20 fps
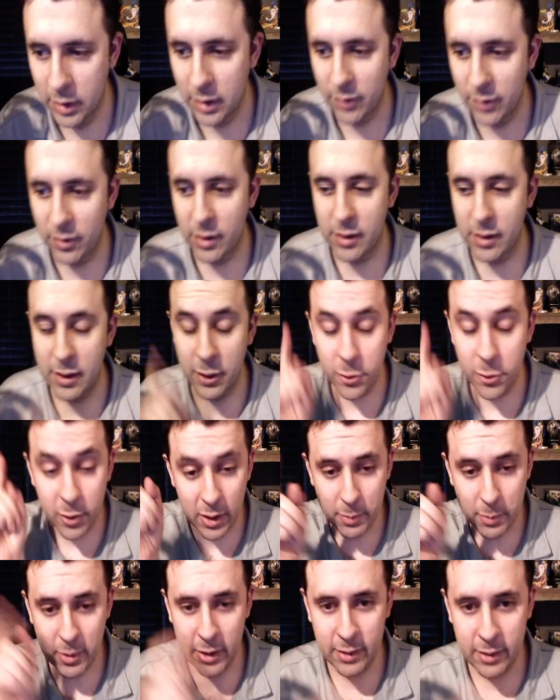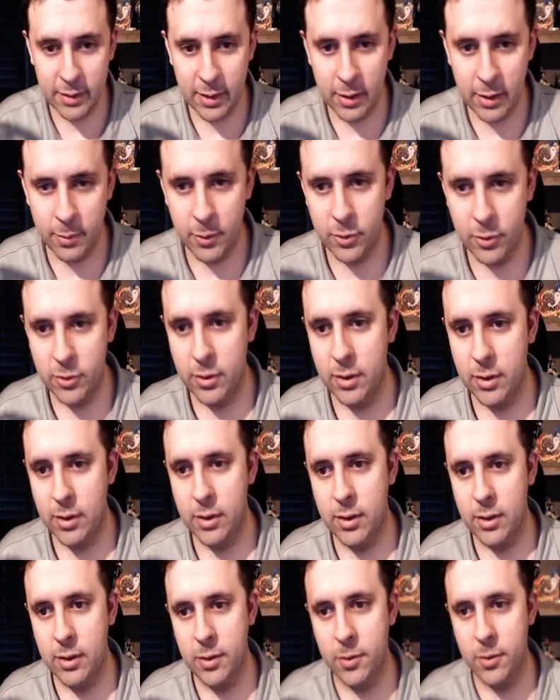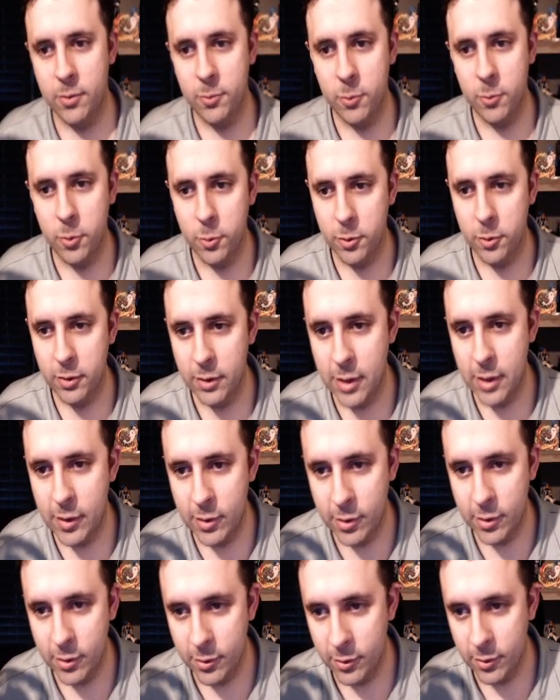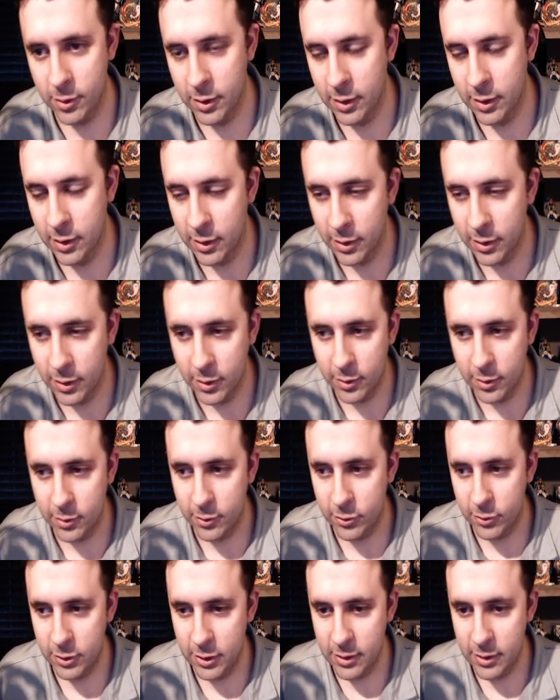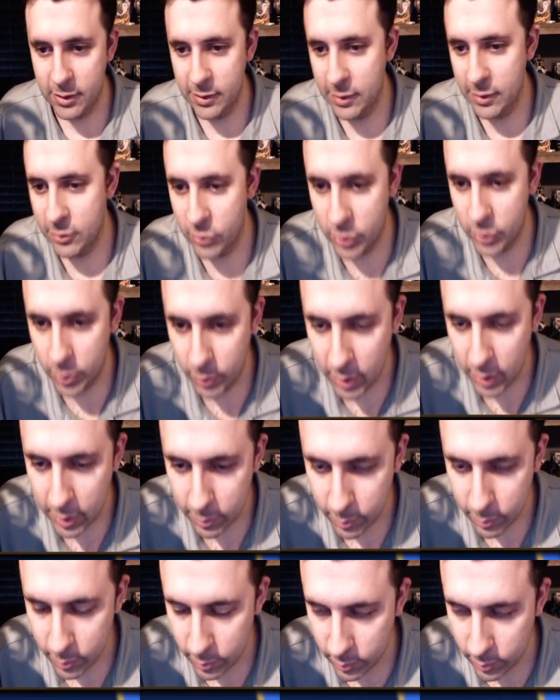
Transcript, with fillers: If he does not do that amount of damage, uh, well, we're gonna have to. She doesn't even have to show up.